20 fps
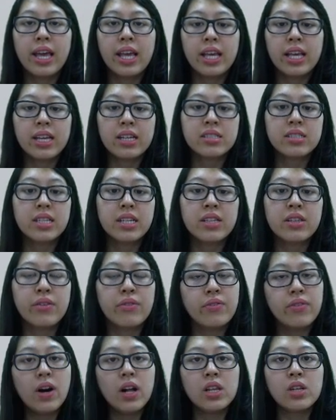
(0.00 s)
and in the
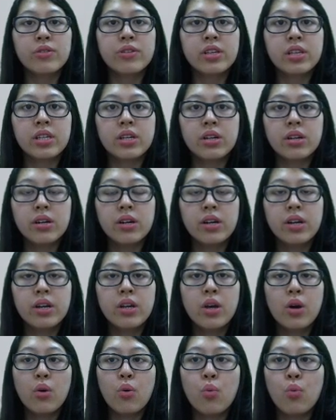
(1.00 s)
following year,
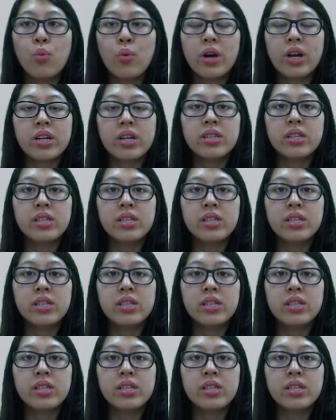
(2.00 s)
when